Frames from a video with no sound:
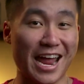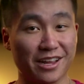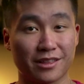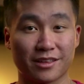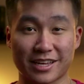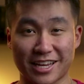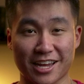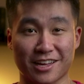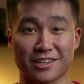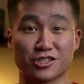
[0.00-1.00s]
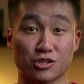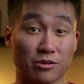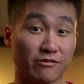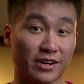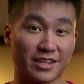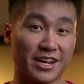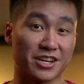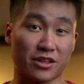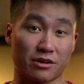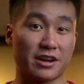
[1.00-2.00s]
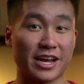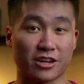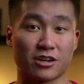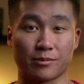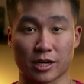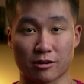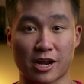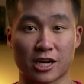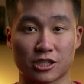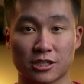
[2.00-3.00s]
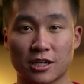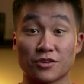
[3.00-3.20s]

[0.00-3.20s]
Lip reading: anything they can to prevent another economic crash.